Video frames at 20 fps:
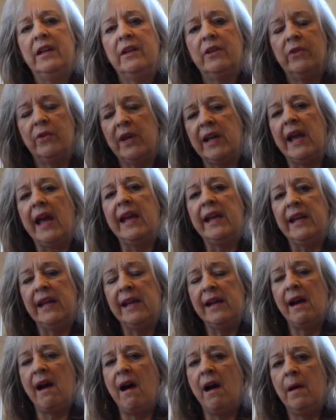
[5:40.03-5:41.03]

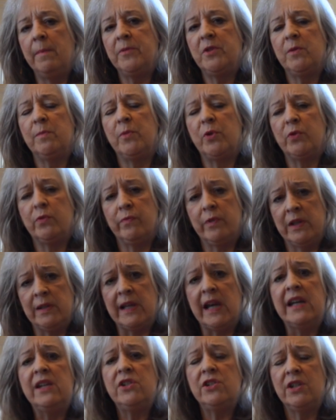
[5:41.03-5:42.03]
Creating Optimal
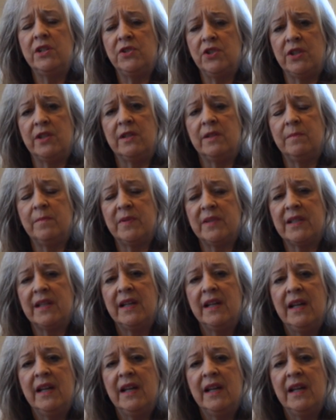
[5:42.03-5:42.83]
Relationships.